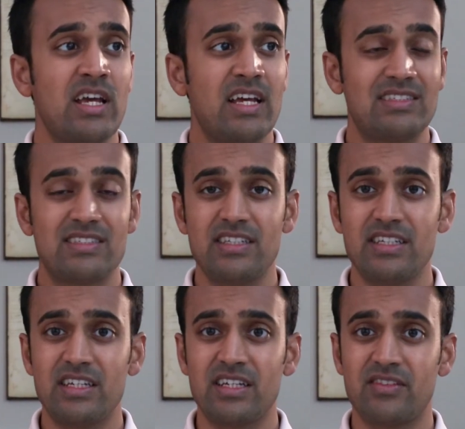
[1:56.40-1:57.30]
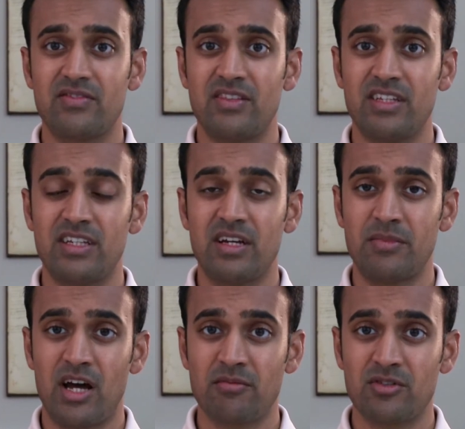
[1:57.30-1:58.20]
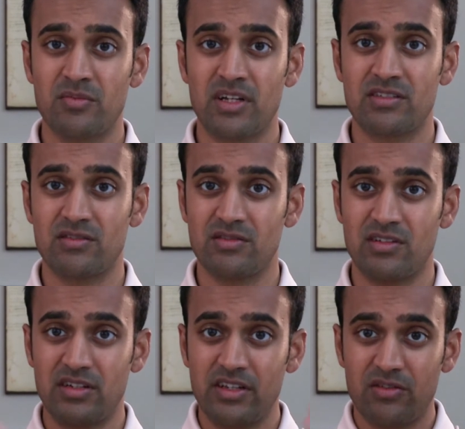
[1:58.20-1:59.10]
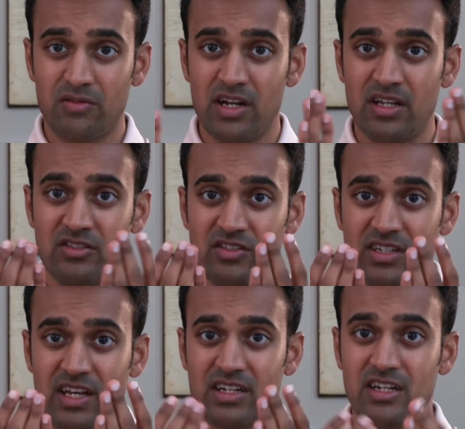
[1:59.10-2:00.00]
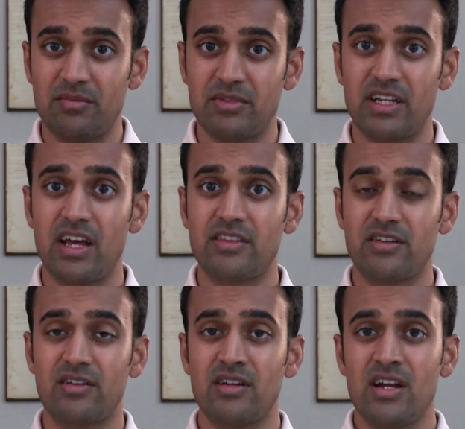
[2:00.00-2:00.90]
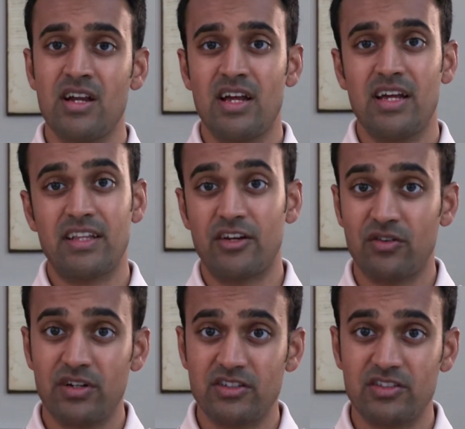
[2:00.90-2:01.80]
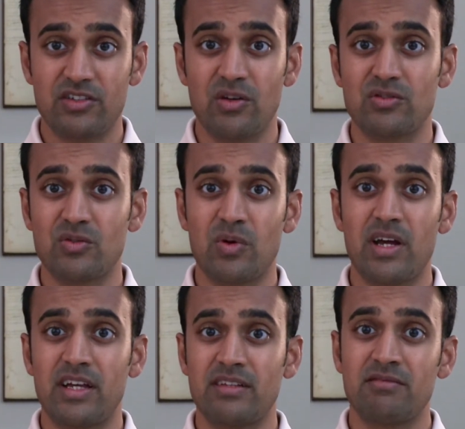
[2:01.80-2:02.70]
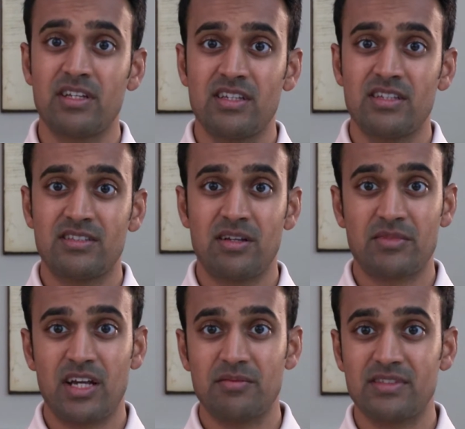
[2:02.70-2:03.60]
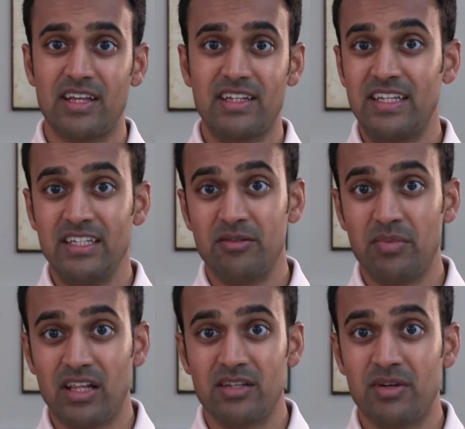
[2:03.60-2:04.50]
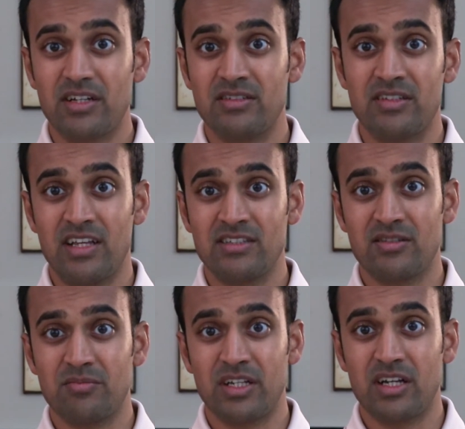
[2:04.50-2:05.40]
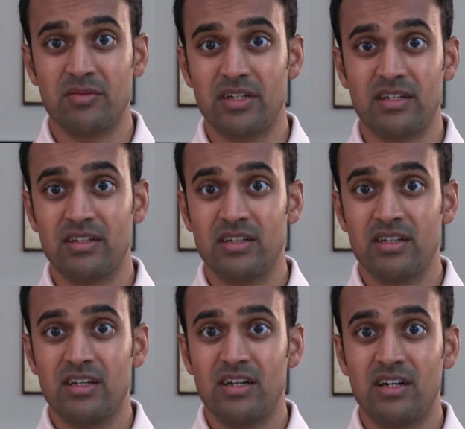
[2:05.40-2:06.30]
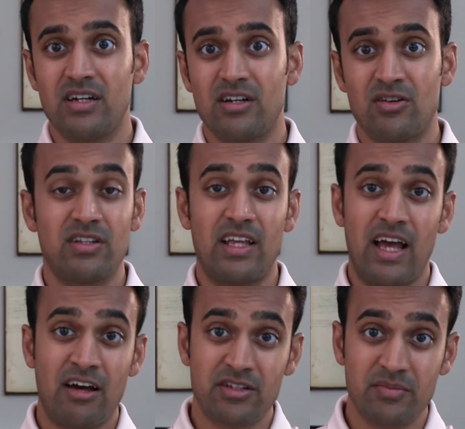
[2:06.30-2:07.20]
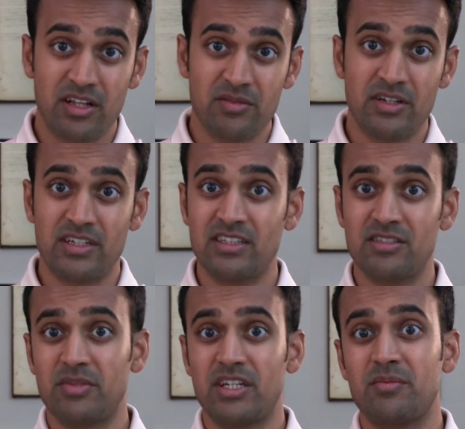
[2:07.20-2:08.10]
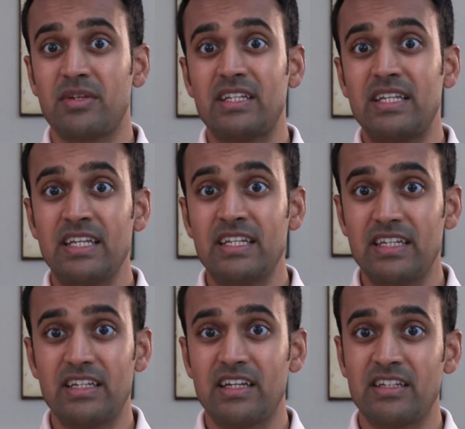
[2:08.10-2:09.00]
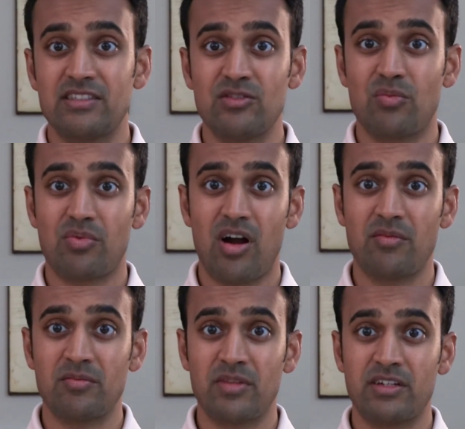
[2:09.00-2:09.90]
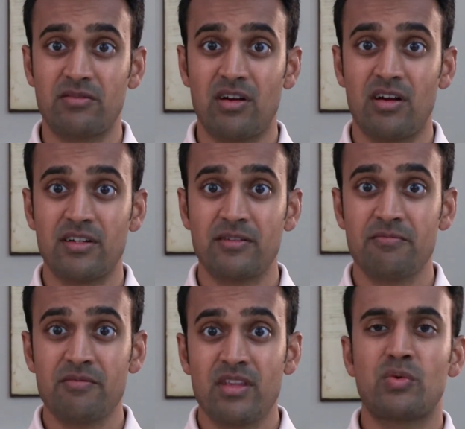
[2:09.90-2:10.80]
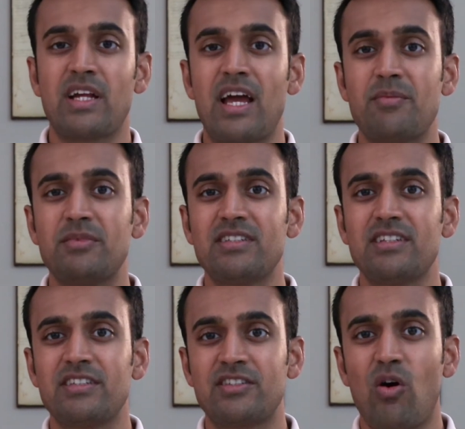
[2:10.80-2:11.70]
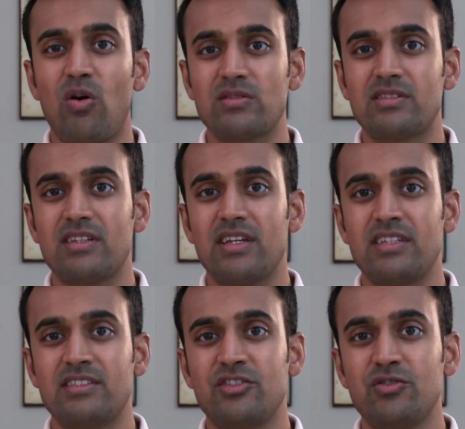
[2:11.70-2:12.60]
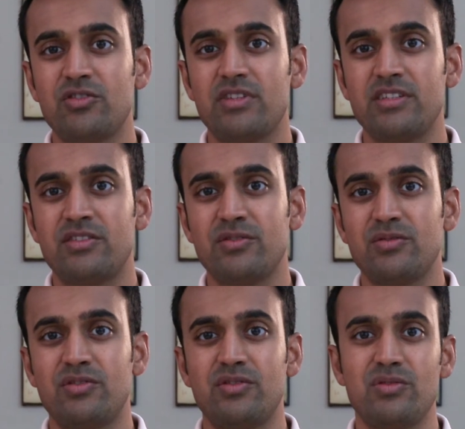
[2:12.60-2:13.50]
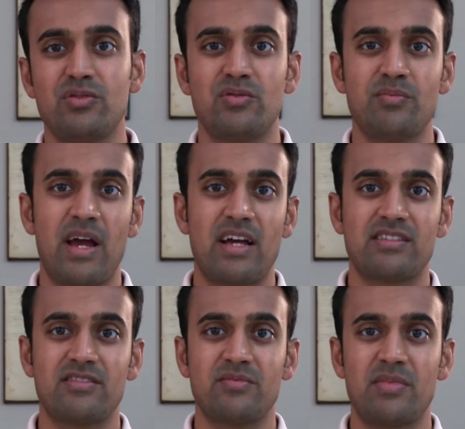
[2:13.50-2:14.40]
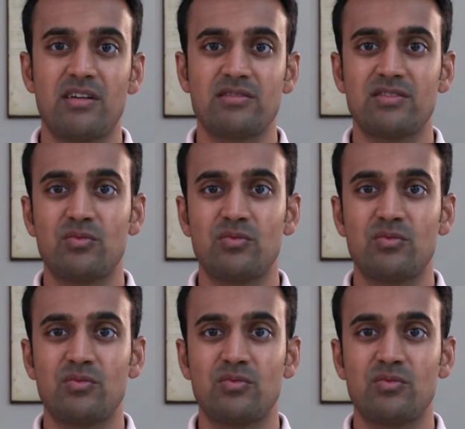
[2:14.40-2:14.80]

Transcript: and see if the abdominal muscles on either end just kind of come together and that hernia just goes away. Sometimes that innie belly button ends up becoming, or that outie belly button ends up becoming an innie, and it's no problem later on. When it happens in adults, it's usually due to massive amounts